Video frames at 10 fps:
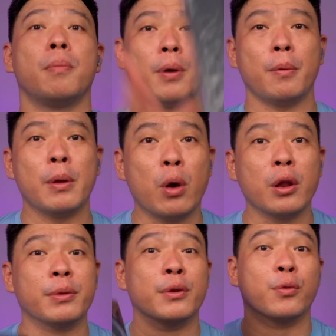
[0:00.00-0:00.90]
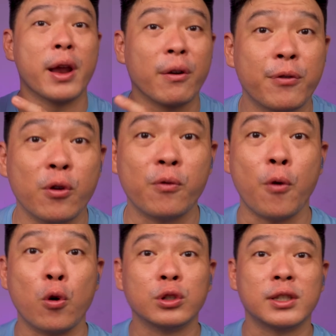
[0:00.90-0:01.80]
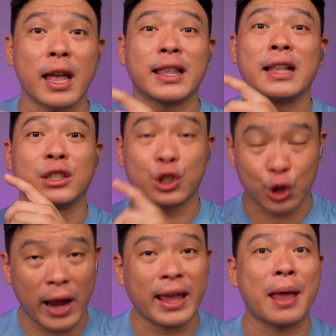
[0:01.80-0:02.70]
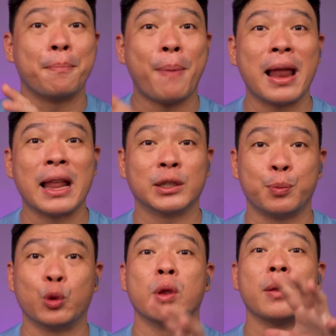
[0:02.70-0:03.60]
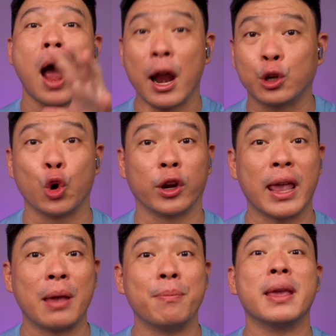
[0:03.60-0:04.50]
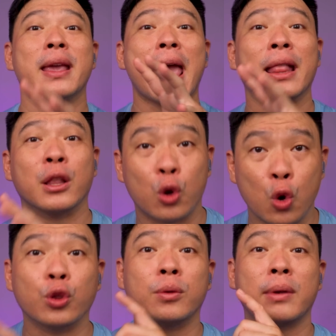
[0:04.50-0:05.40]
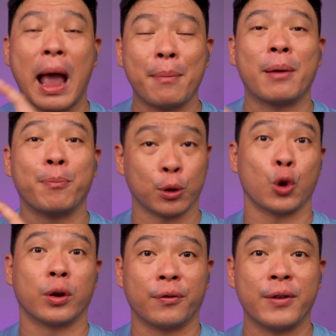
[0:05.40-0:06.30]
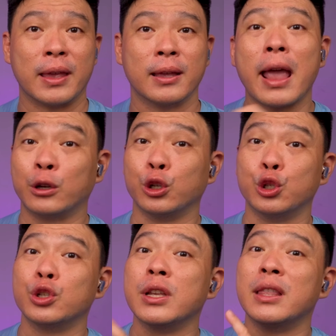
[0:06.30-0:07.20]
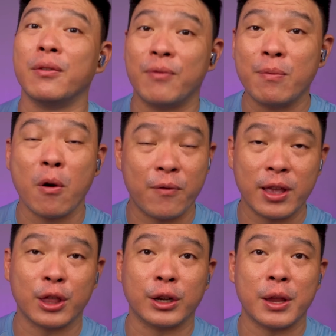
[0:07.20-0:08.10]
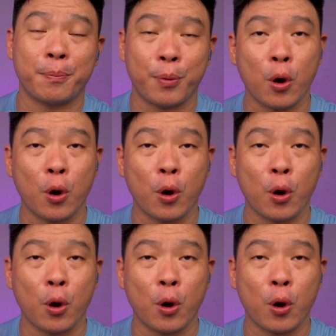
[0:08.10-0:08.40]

Probably one of the rare few phones that can strike a balance between hardcore gaming and good camera photography. Introducing the Vivo V30